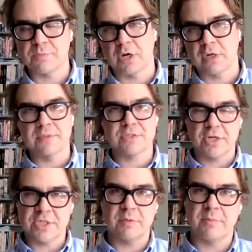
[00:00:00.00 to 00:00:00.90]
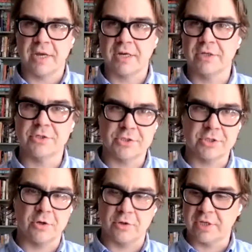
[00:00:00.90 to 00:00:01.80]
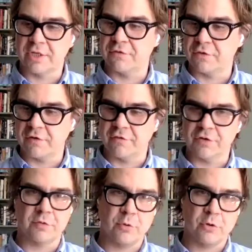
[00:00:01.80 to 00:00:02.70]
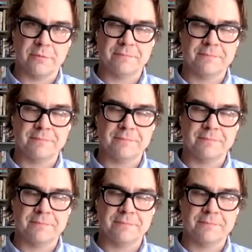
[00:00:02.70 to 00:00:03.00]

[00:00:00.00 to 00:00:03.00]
Markham. It's great to be back on your show. Thank you for covering the report.